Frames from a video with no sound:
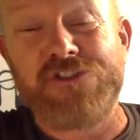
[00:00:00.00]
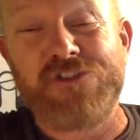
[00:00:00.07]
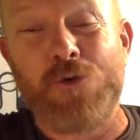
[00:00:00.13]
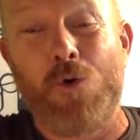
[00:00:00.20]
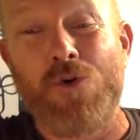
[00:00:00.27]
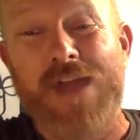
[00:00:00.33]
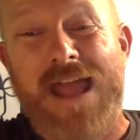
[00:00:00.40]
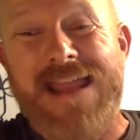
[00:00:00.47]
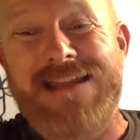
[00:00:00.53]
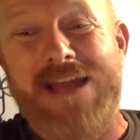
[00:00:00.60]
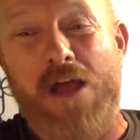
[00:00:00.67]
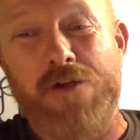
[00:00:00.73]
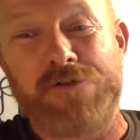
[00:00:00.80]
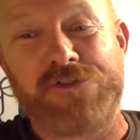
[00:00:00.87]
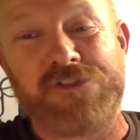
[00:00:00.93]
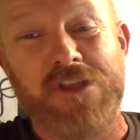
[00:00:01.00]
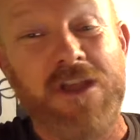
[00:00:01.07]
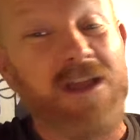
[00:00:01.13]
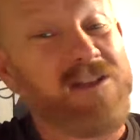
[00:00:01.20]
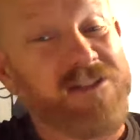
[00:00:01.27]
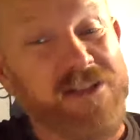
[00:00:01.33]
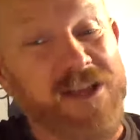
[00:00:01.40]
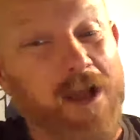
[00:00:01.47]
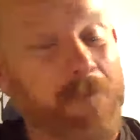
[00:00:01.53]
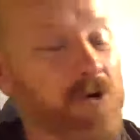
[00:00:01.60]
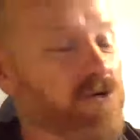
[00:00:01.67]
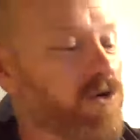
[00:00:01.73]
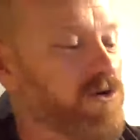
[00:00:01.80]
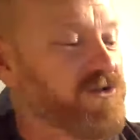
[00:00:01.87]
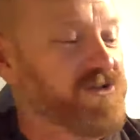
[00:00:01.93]
tornadoes to
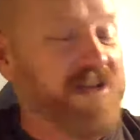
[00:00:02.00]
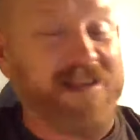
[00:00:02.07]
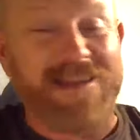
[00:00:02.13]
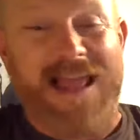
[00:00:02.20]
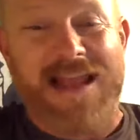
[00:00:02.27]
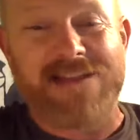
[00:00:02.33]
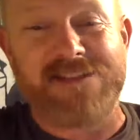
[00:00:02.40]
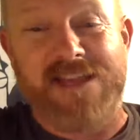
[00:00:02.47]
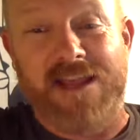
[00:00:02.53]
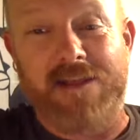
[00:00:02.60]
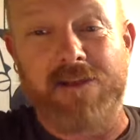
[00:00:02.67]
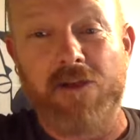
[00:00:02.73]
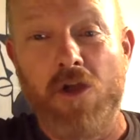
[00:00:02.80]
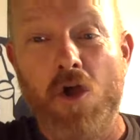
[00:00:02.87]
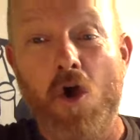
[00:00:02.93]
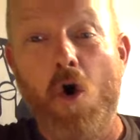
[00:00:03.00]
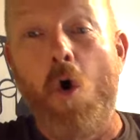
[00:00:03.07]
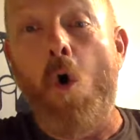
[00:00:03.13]
come across the Atlantic,